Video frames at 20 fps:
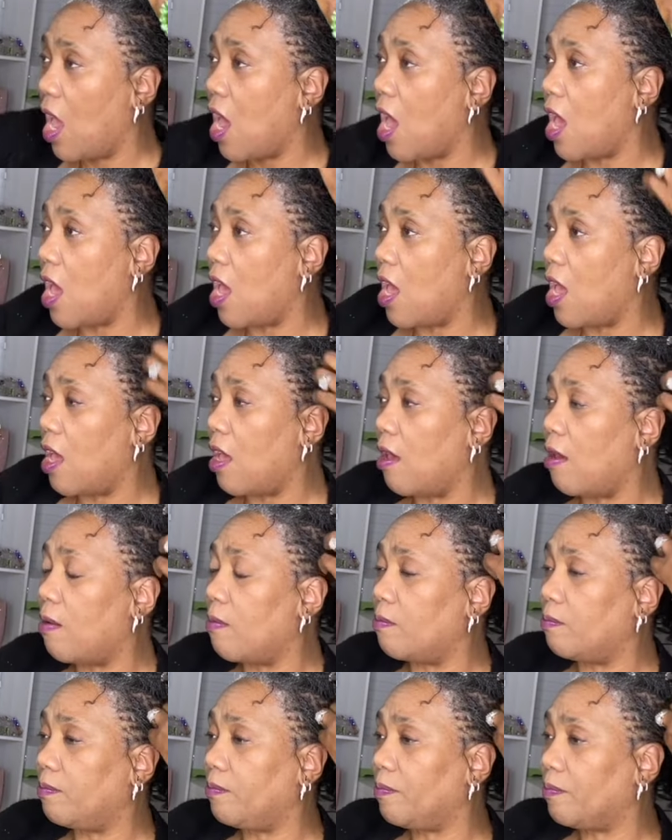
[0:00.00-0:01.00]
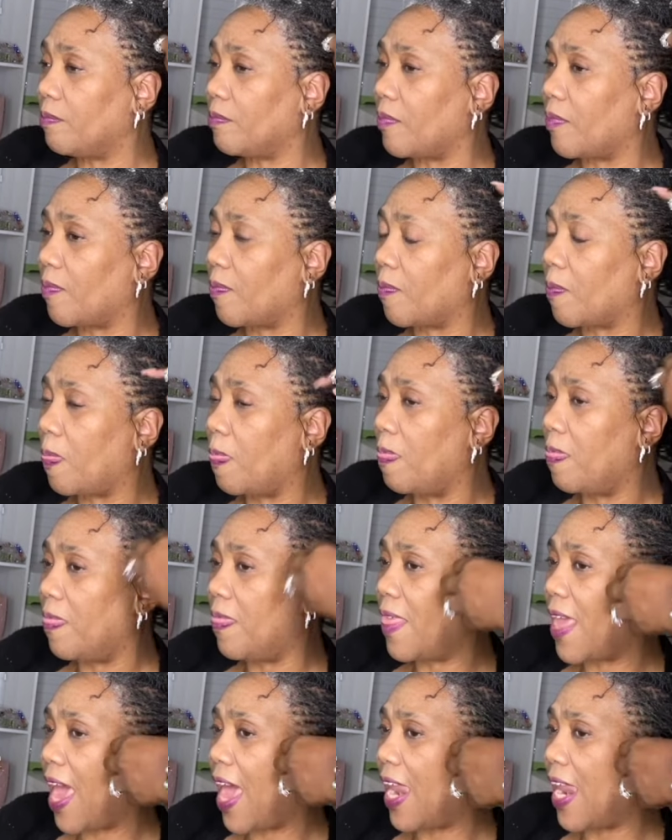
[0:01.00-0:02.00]

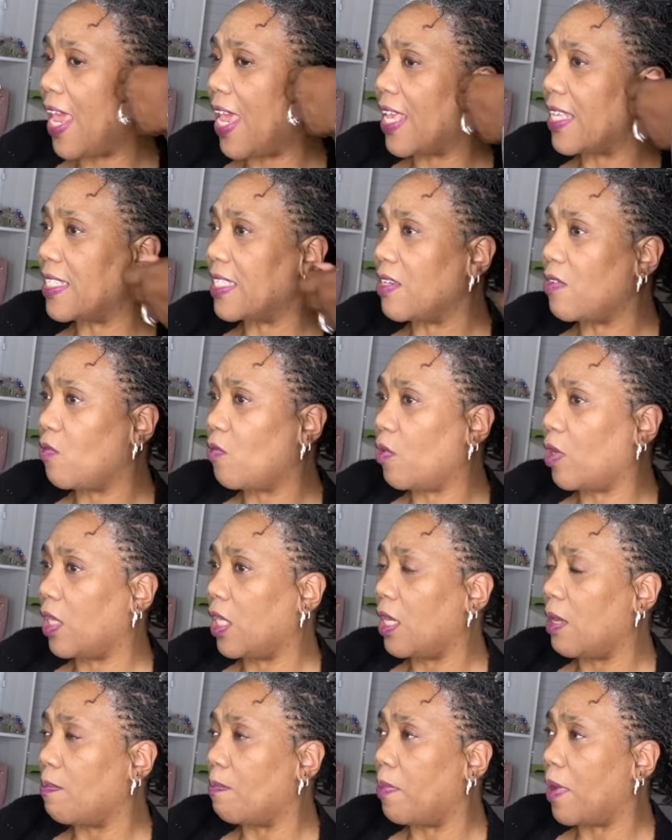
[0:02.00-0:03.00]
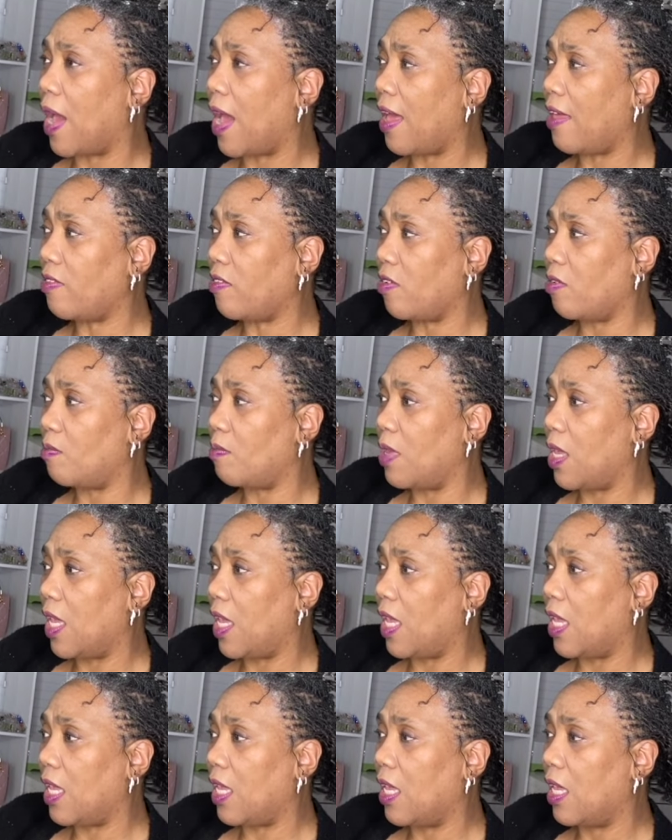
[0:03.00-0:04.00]
That hasn't really bothered
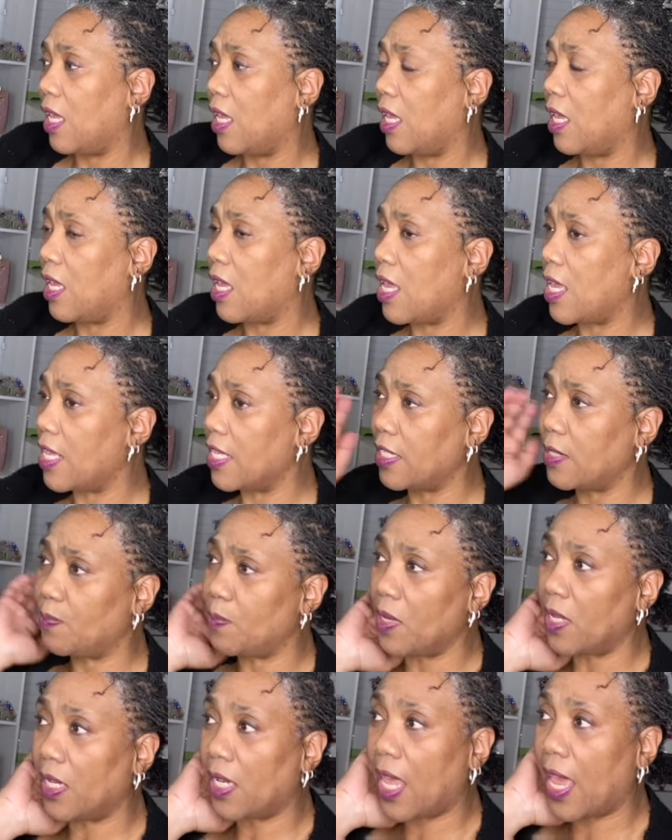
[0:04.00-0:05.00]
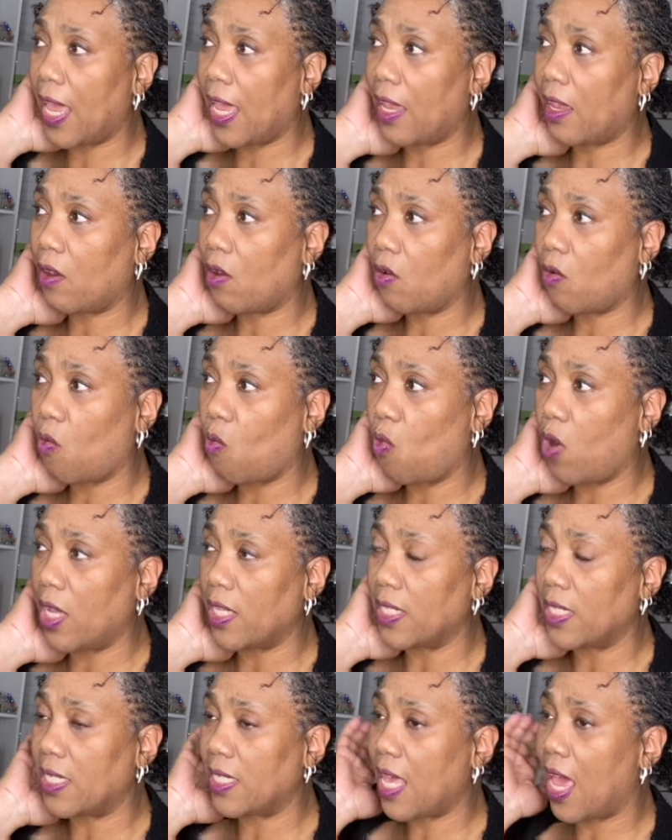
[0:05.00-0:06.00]
me. It's been like
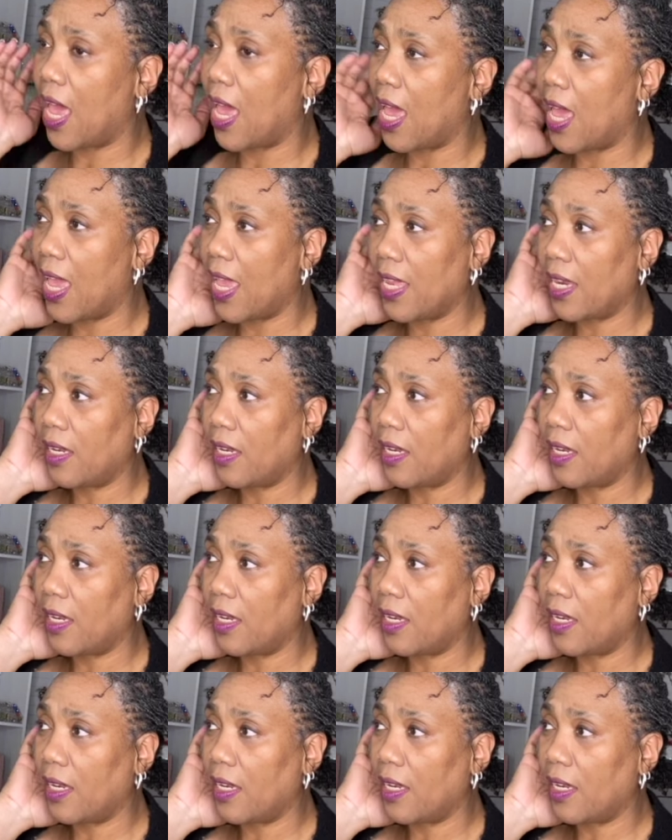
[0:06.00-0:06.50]
one side.